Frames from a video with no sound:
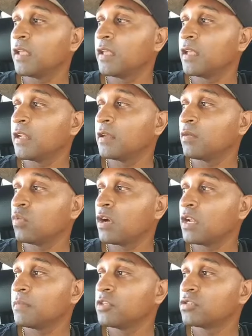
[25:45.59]
And
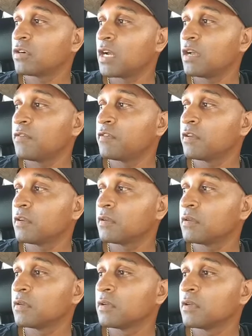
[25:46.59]
while I'm
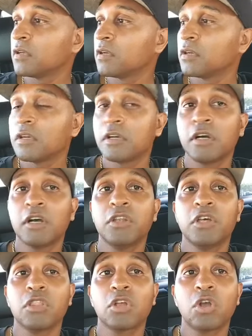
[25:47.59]
driving,
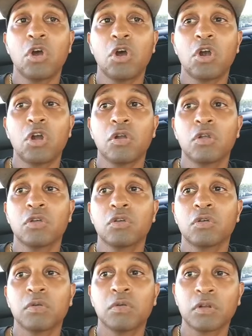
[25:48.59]
another car
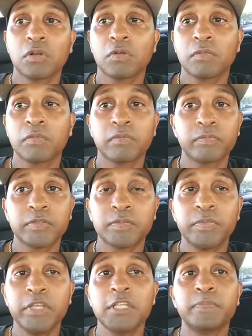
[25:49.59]

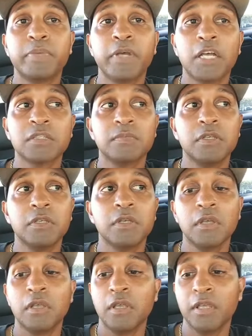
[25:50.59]
speeds past me
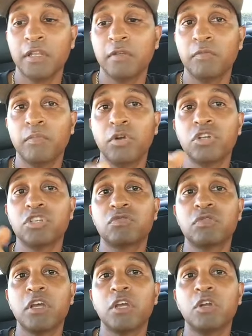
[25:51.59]
and then
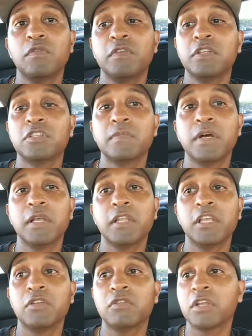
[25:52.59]
merges right over into my
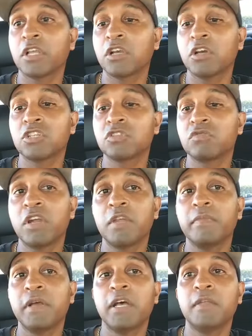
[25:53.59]
lane, like cuts
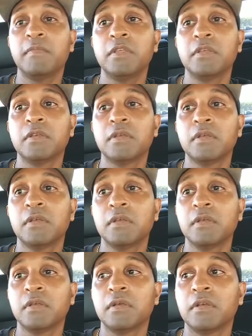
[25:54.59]
right behind me.
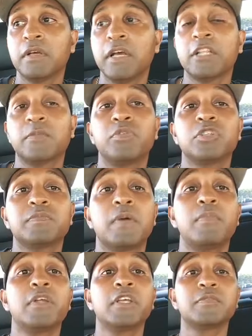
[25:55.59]
I have to push my
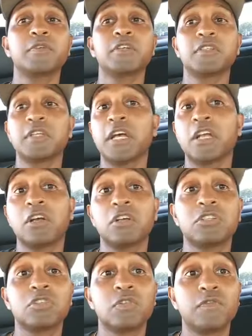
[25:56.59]
brakes because the guy
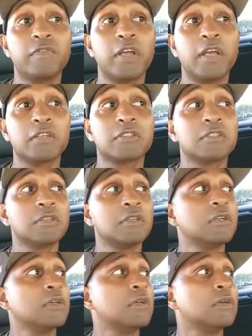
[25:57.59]
cuts so fast.
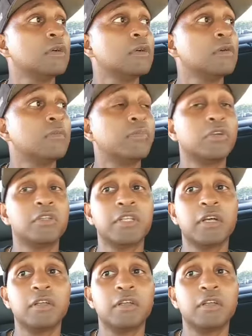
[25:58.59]
But